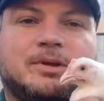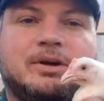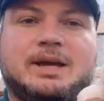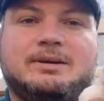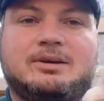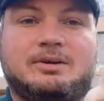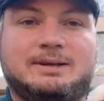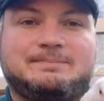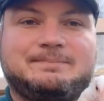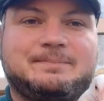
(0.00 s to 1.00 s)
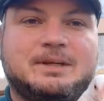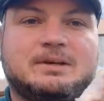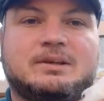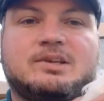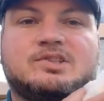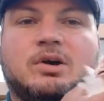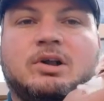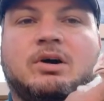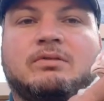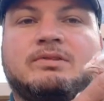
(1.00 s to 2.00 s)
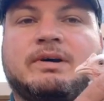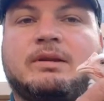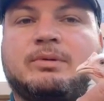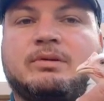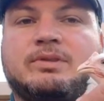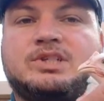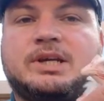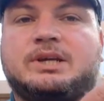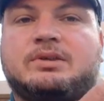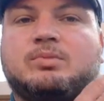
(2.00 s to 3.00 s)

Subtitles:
Okay, alright. There's not a lot of development of the cheek,